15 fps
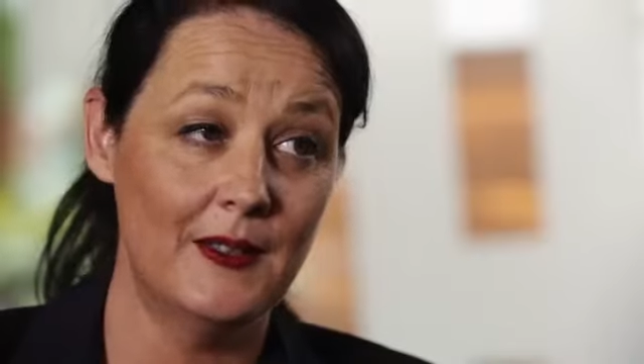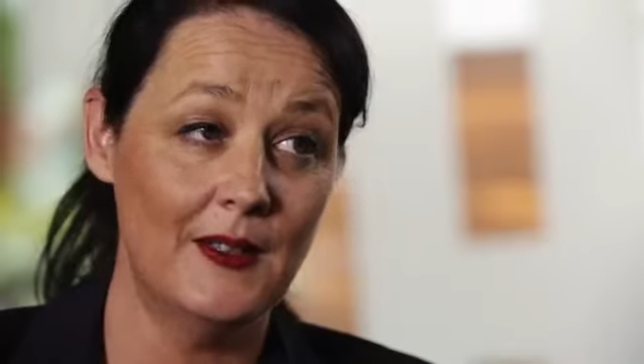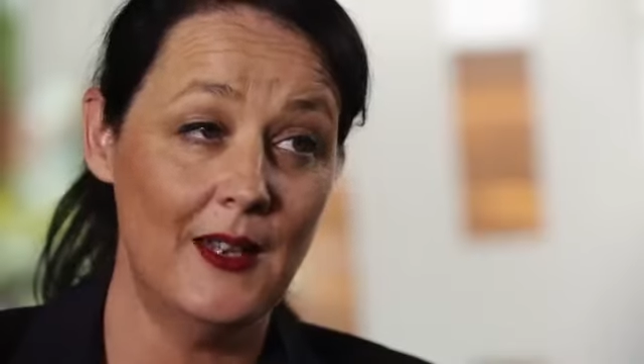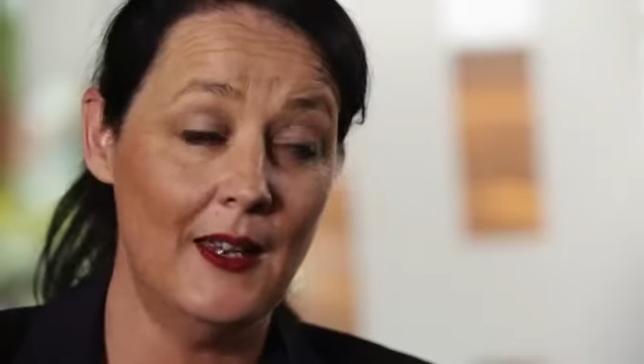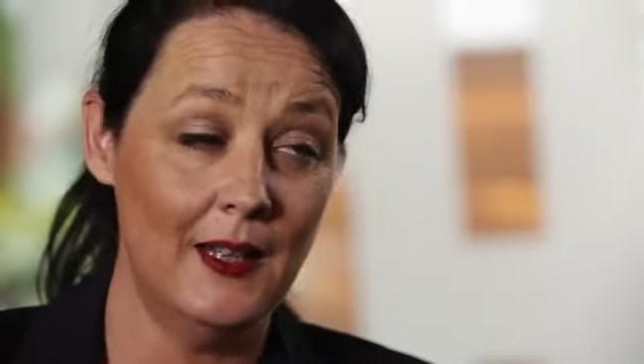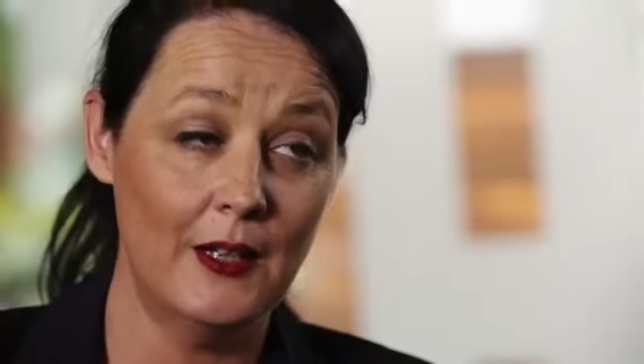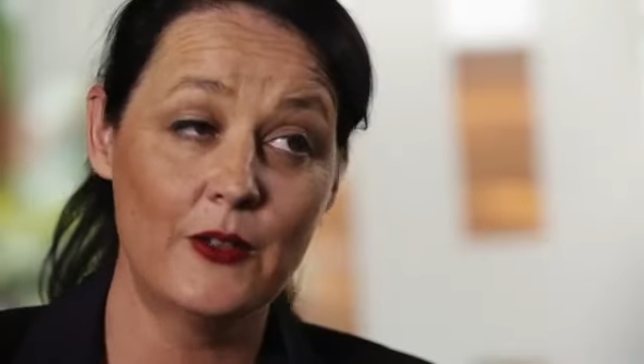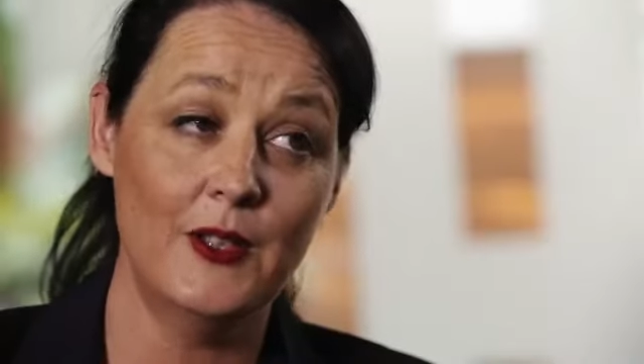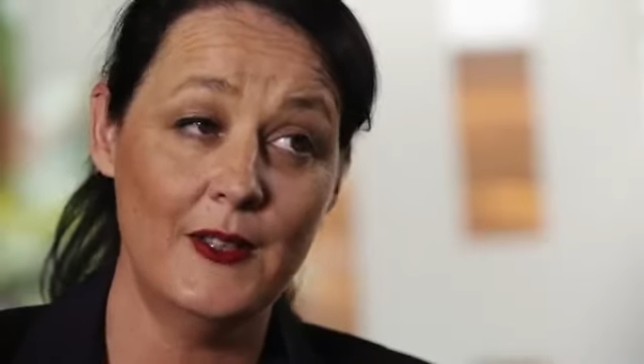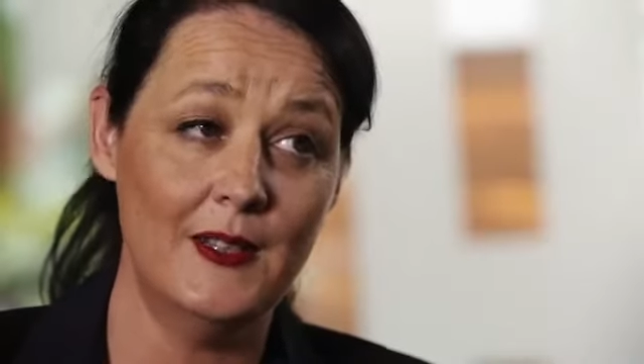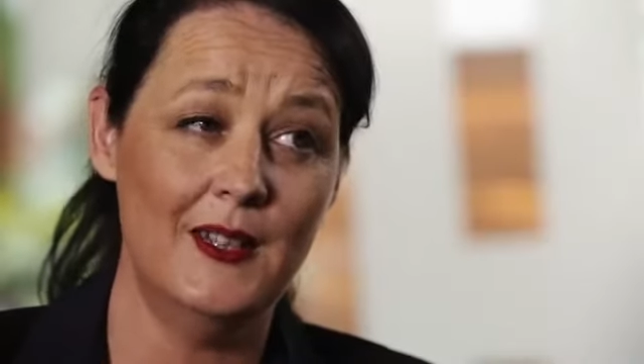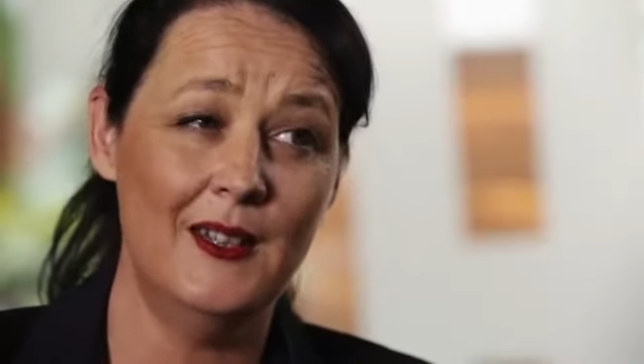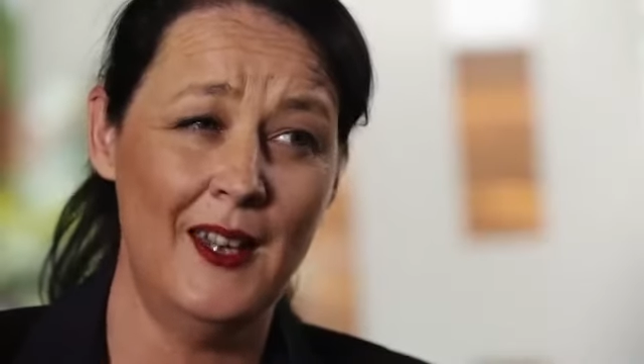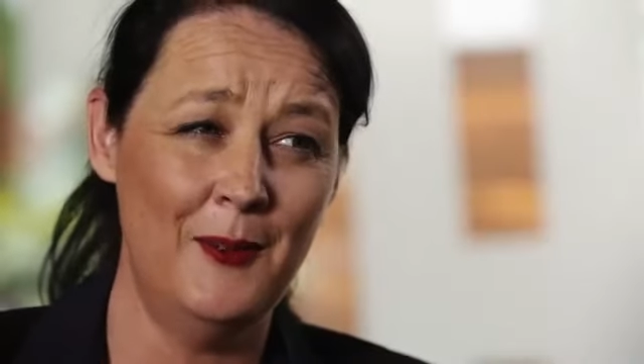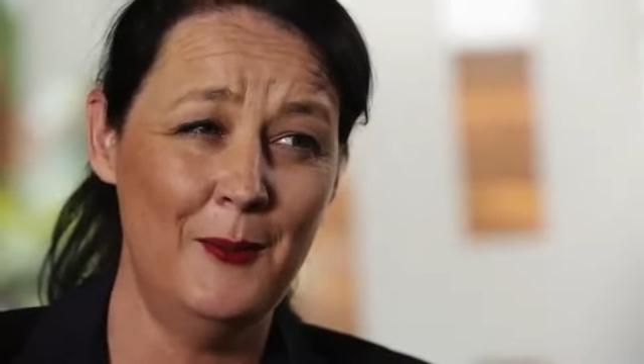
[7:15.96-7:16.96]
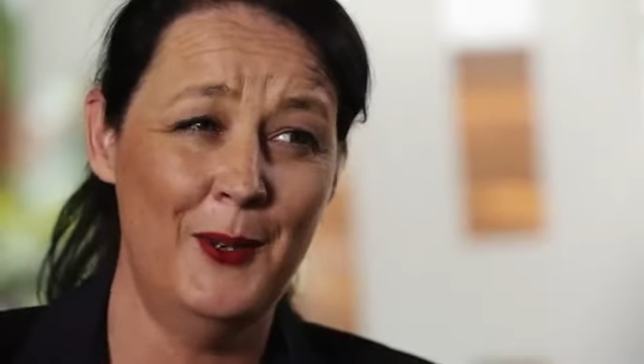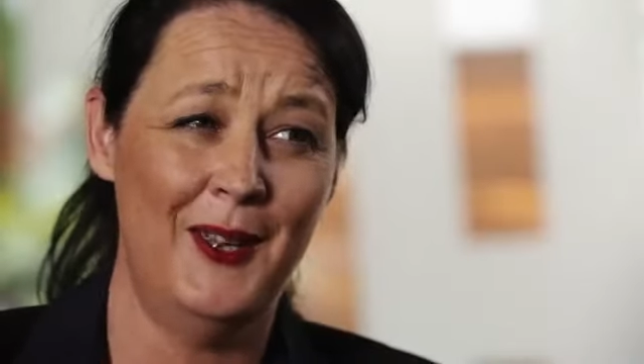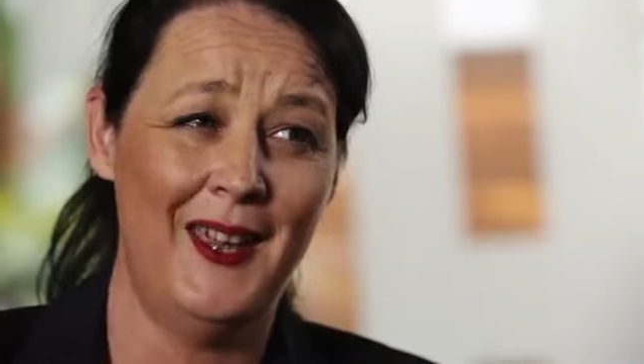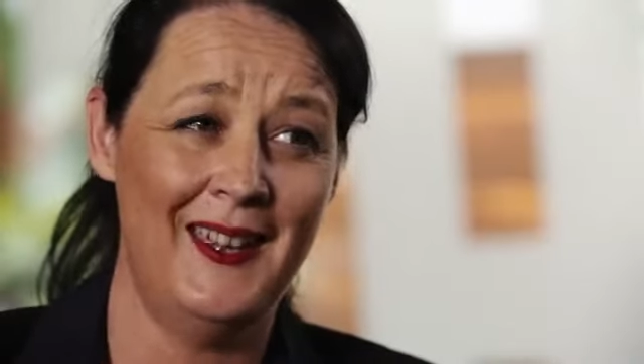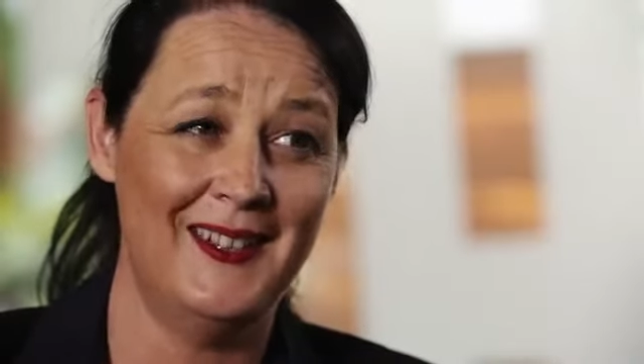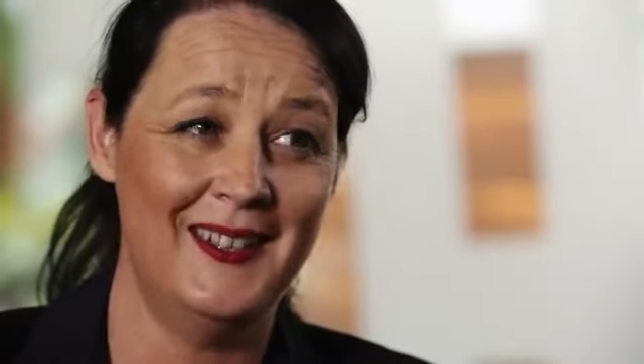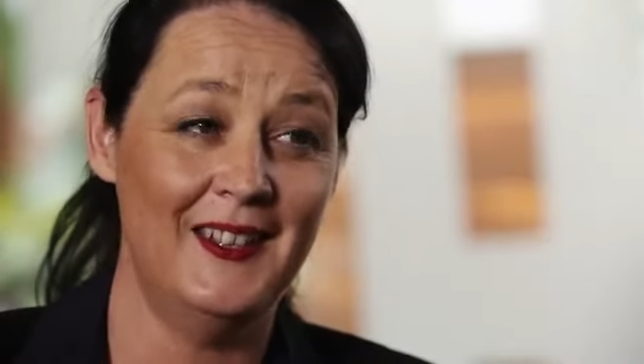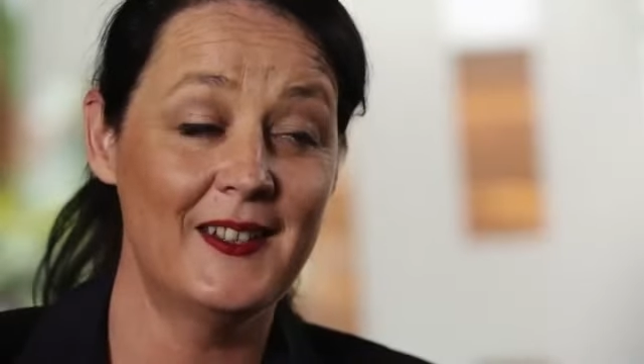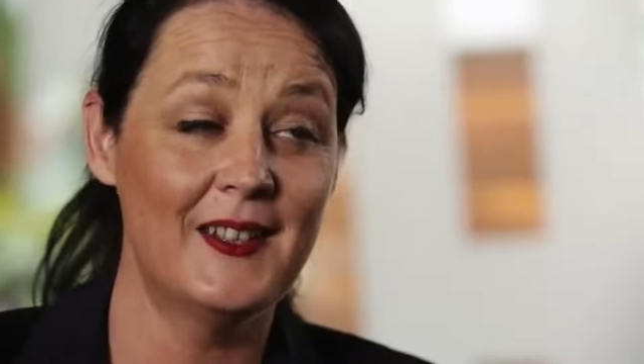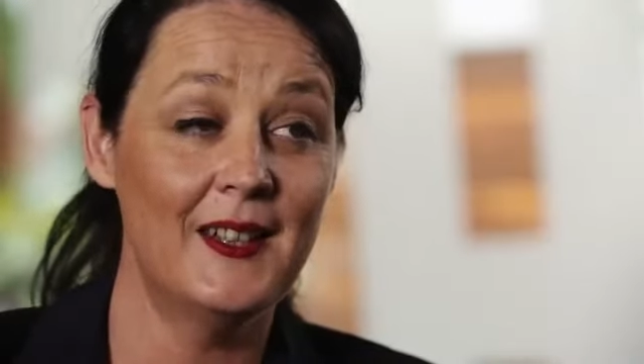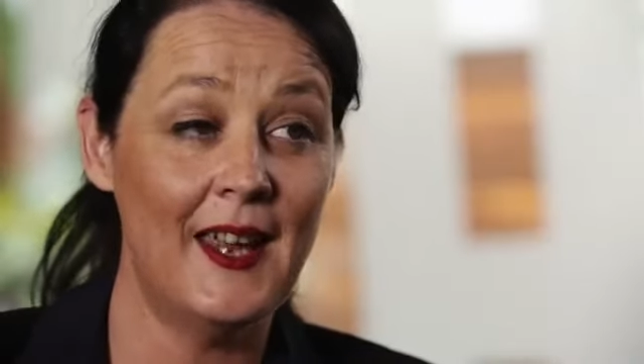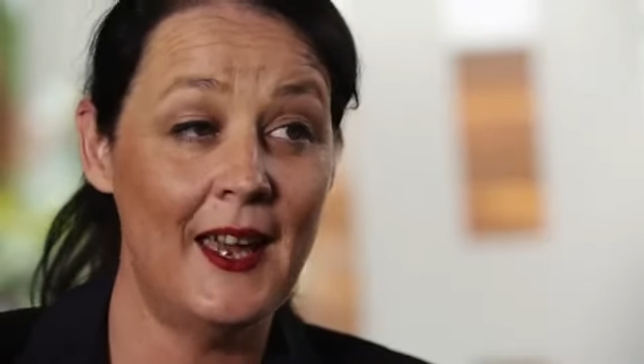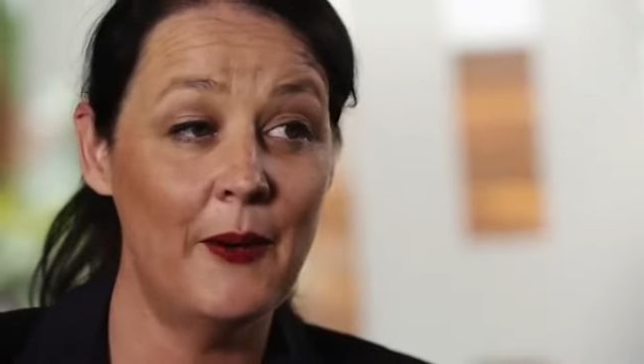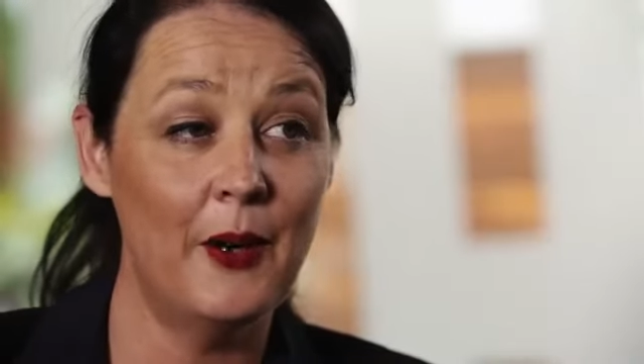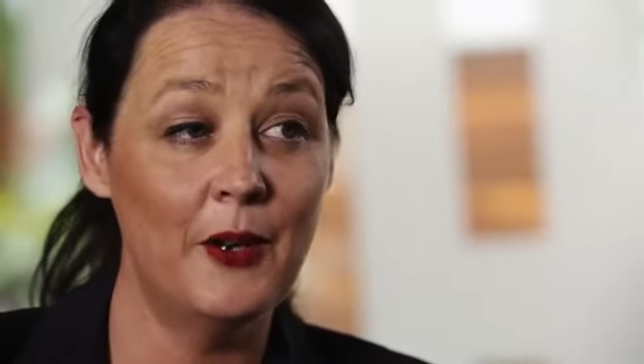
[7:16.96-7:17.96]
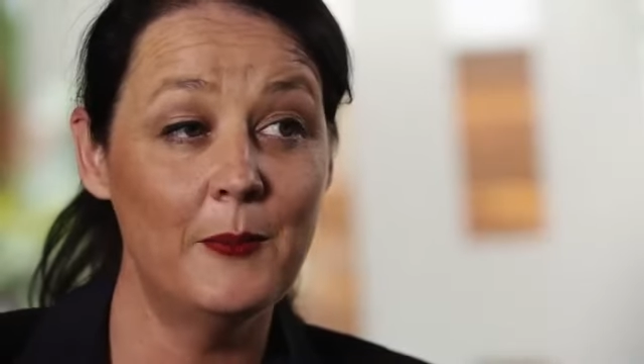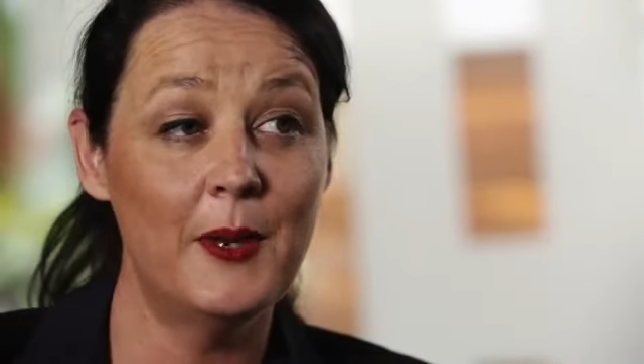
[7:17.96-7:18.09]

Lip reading: electricity network assets are now owned